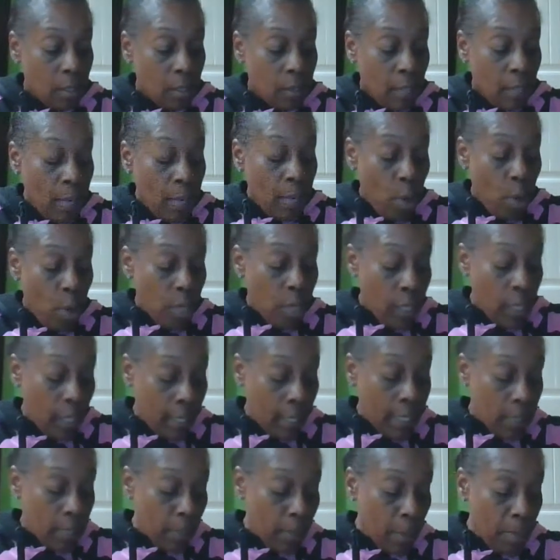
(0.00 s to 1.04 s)
they want
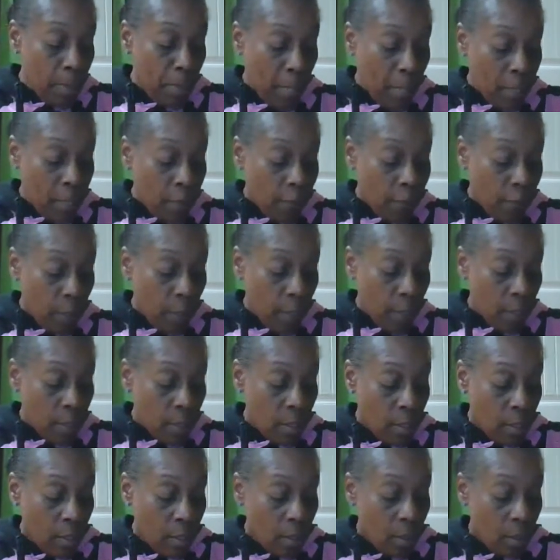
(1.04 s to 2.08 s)
husband benefits